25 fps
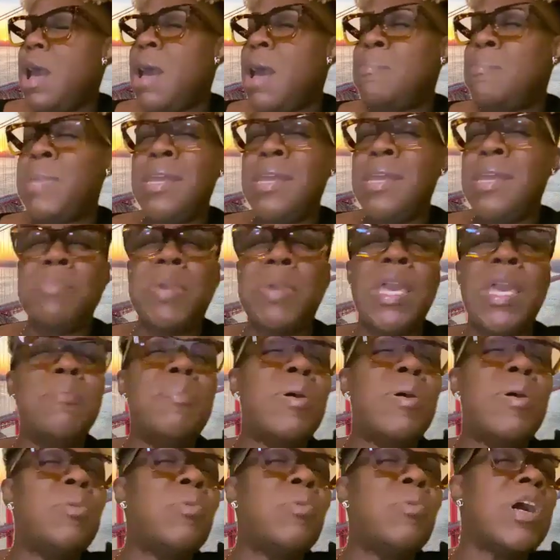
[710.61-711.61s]
I mean,
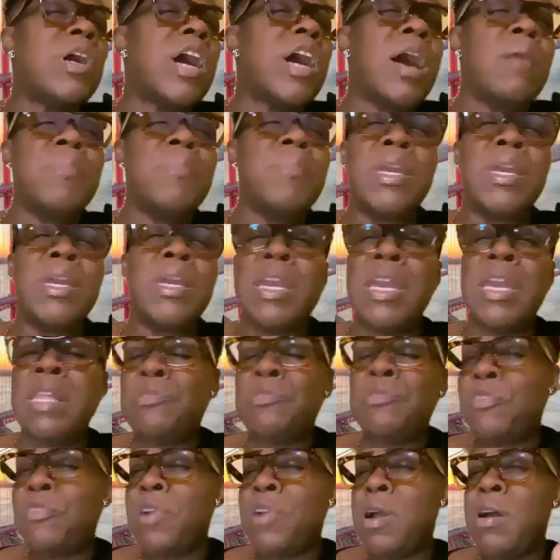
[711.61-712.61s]
people were coming
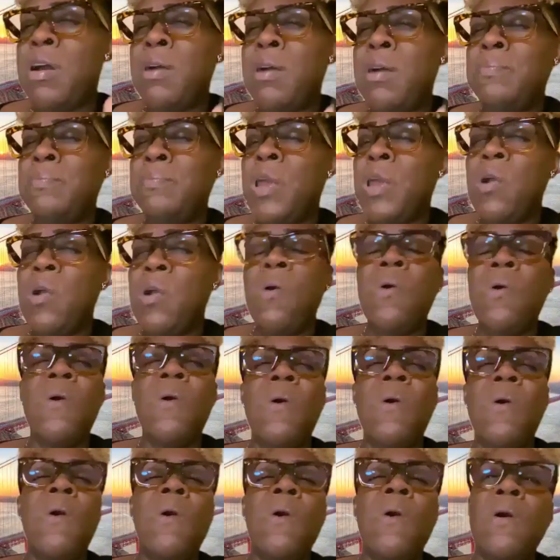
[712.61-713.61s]
in from
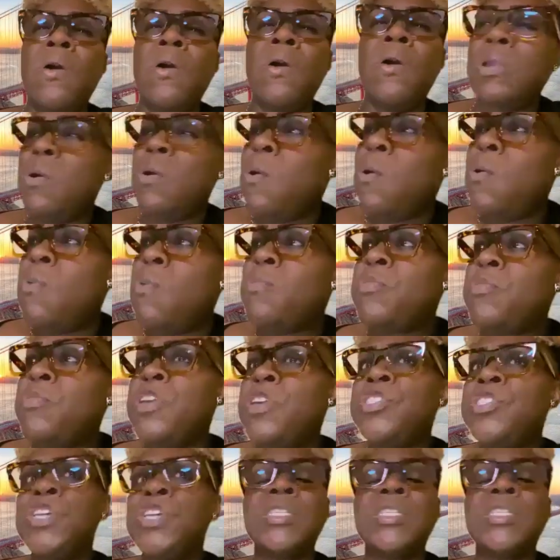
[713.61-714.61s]
all
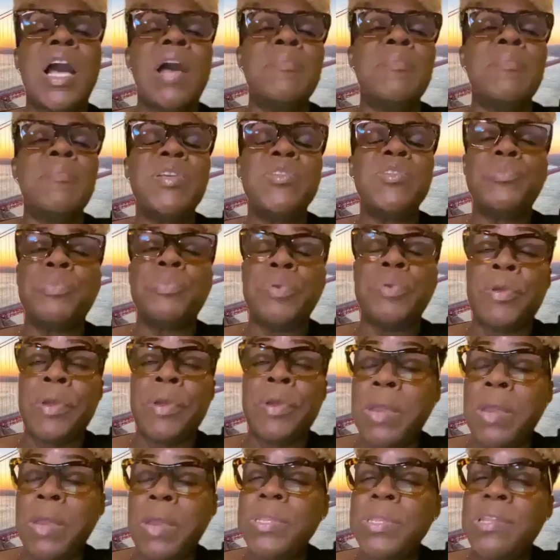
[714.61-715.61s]
over, just coming to
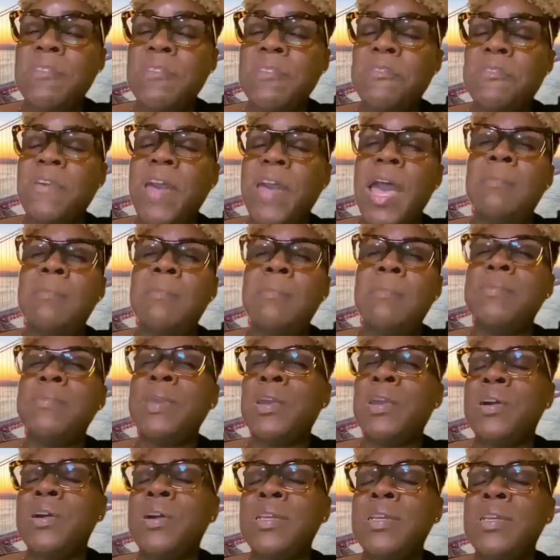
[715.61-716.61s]
pray with the family
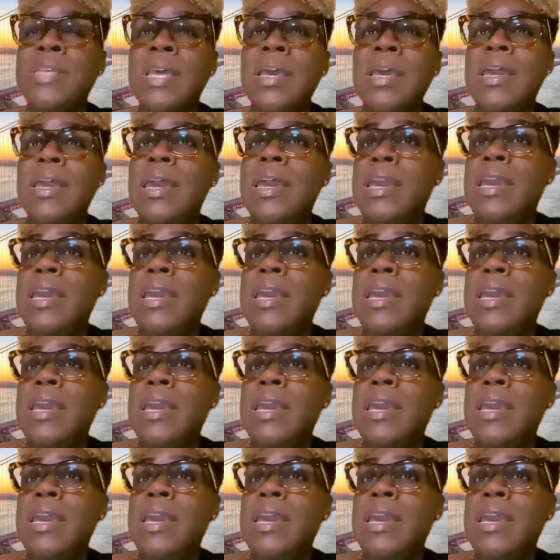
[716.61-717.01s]
because,